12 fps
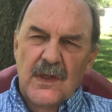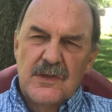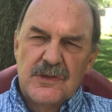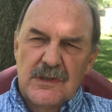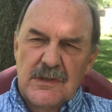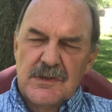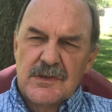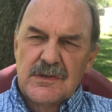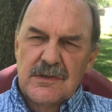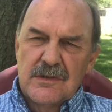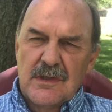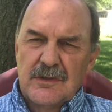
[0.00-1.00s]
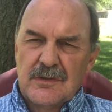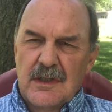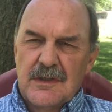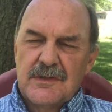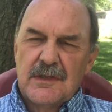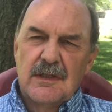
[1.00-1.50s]
Jesus is
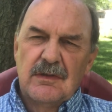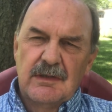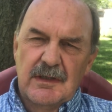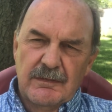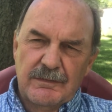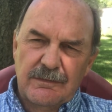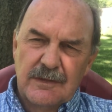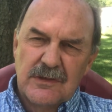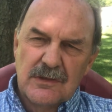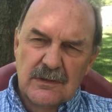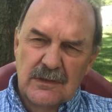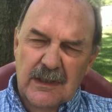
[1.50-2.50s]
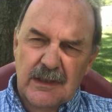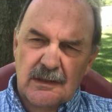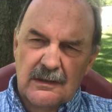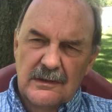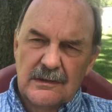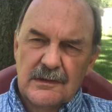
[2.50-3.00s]
addressing the official
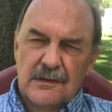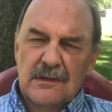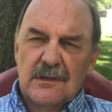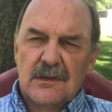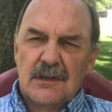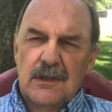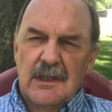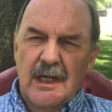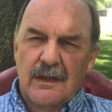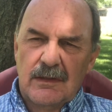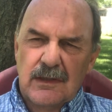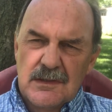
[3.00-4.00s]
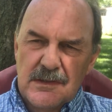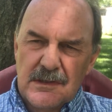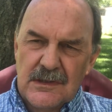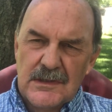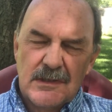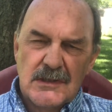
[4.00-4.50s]
titles and the
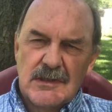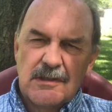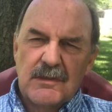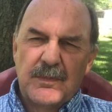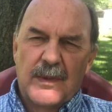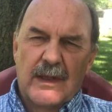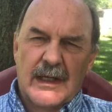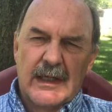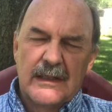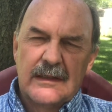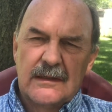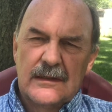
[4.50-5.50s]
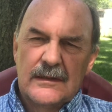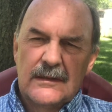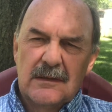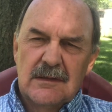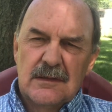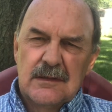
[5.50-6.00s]
insistence upon,
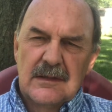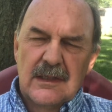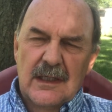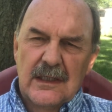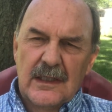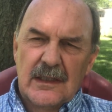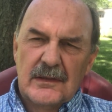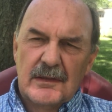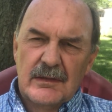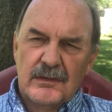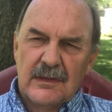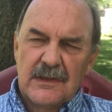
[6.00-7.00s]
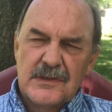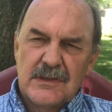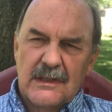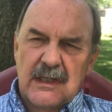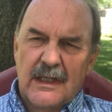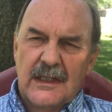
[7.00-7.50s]
again, this
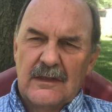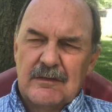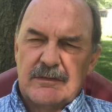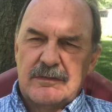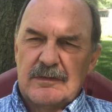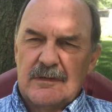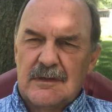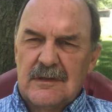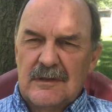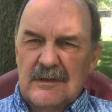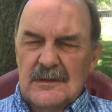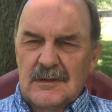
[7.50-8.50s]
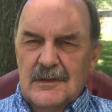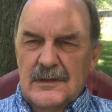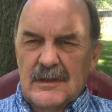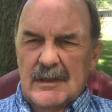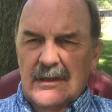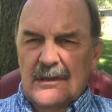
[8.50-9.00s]
kind of
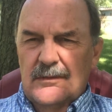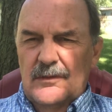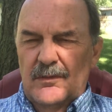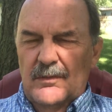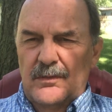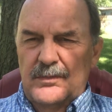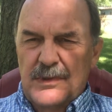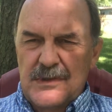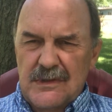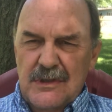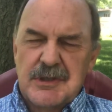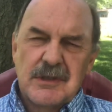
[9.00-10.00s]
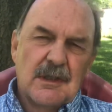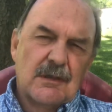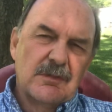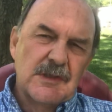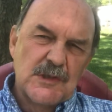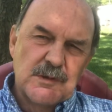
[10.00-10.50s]
uh, positional
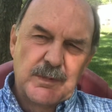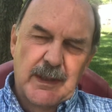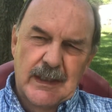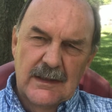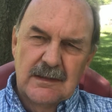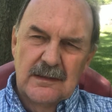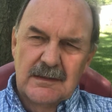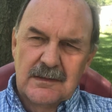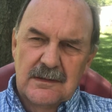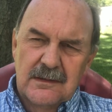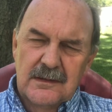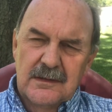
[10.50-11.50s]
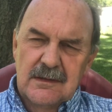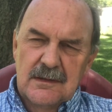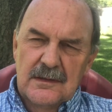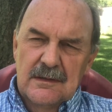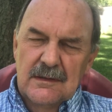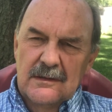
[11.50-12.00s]
respect.
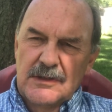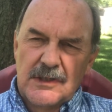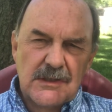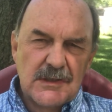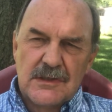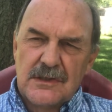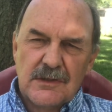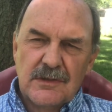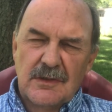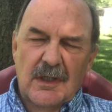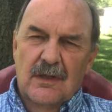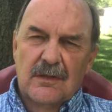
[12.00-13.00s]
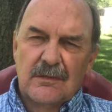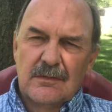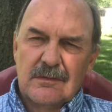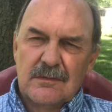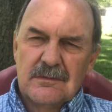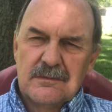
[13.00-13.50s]
Jesus says, no,
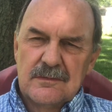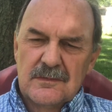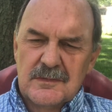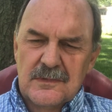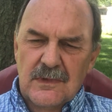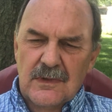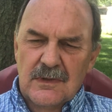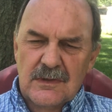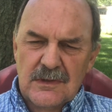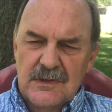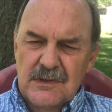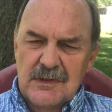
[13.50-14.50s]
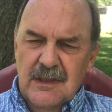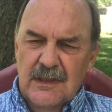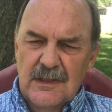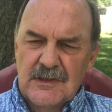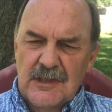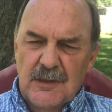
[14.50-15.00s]
this is
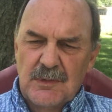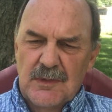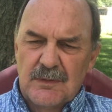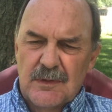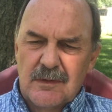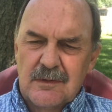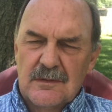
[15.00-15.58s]
unacceptable.